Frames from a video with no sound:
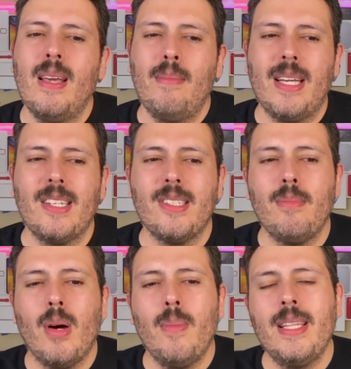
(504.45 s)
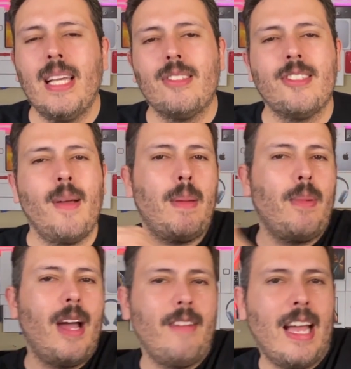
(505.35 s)
because the moment that some people
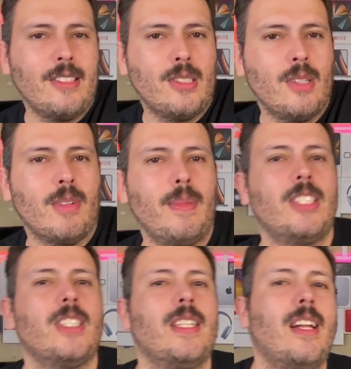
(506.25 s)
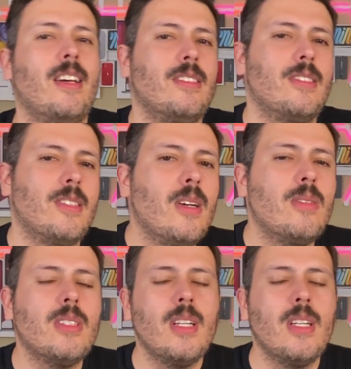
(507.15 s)
have access to information that others don't,